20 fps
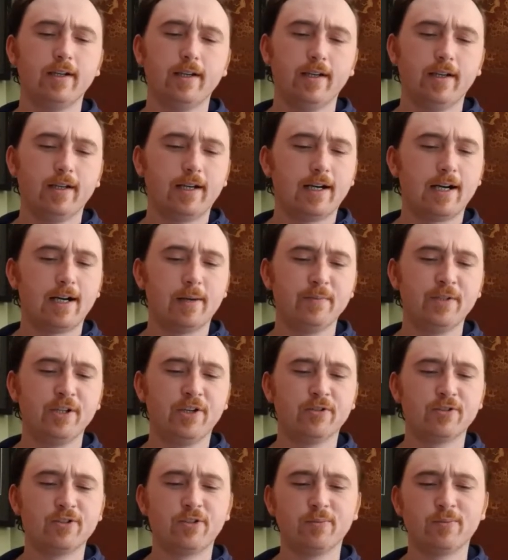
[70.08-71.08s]

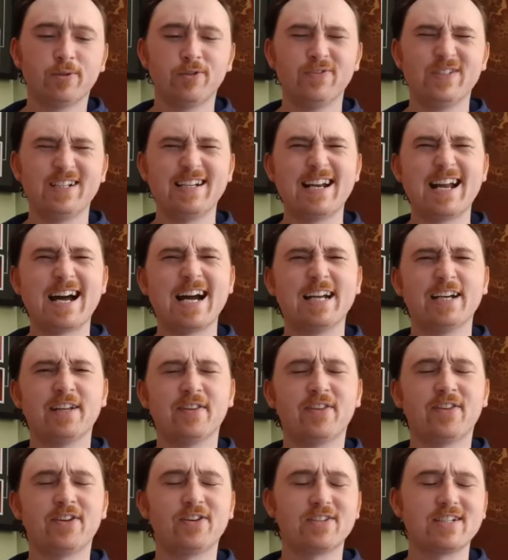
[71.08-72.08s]
to improve to
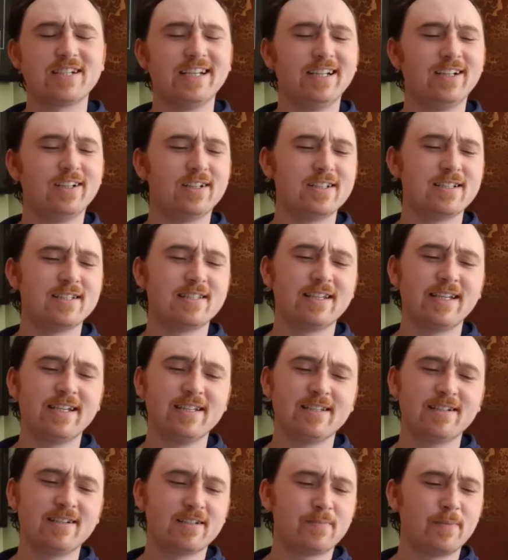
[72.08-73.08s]
9-13 on the
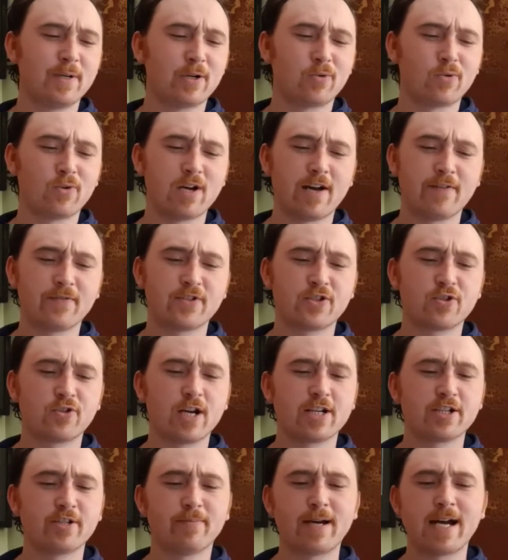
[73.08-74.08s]
season. It's been a rough
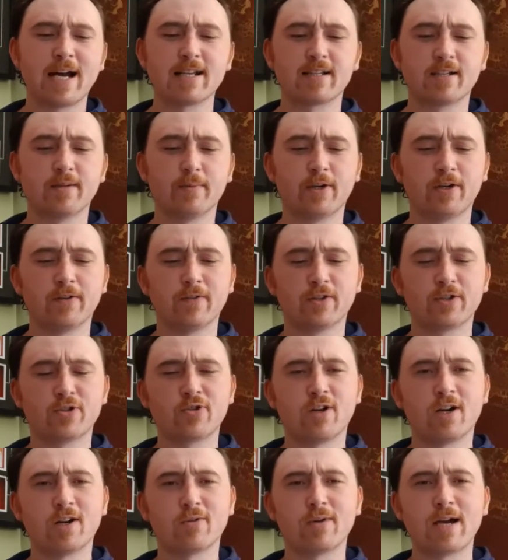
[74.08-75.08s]
stretch of basketball for the
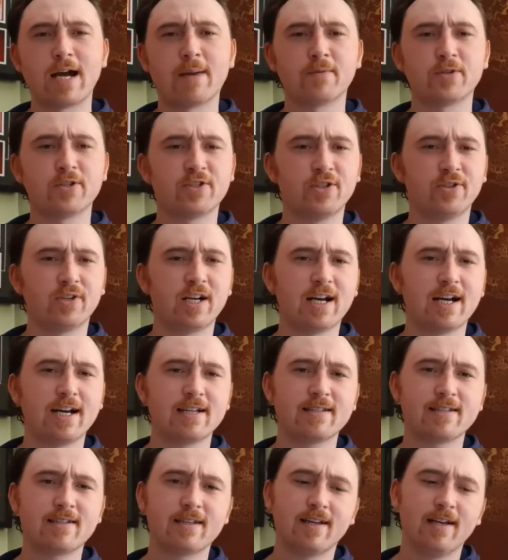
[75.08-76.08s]
Toronto Raptors, you
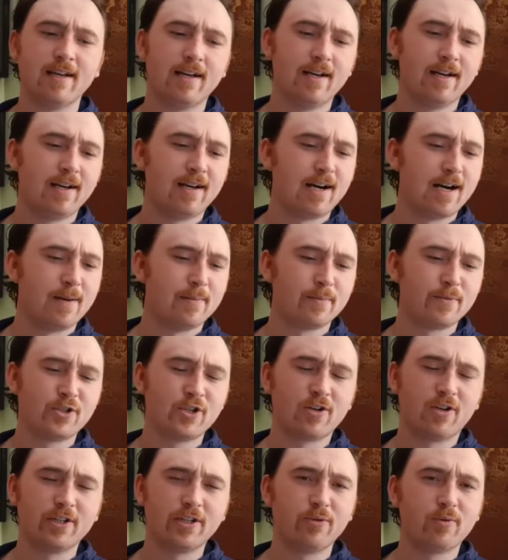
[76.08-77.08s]
guys. I'm
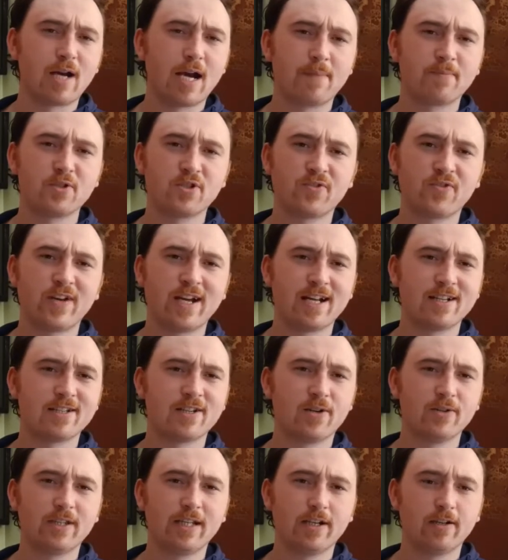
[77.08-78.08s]
sure all you Raptors fans
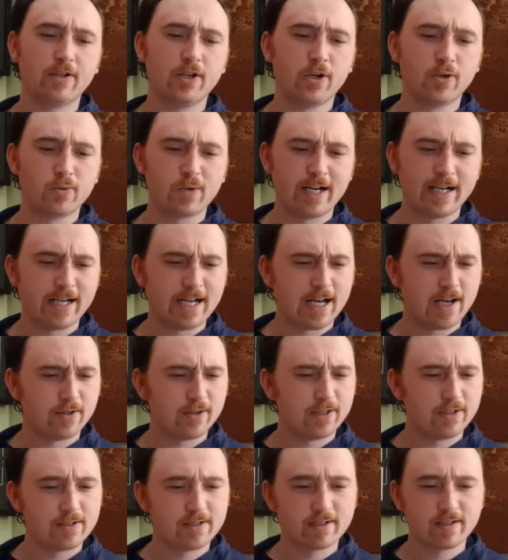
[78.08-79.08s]
out there know right now
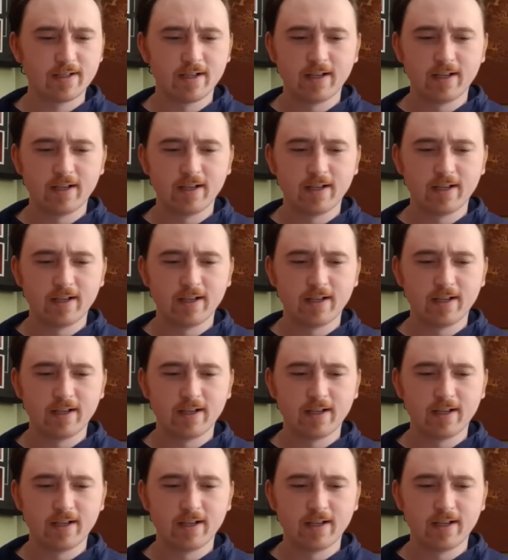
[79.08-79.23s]
there's,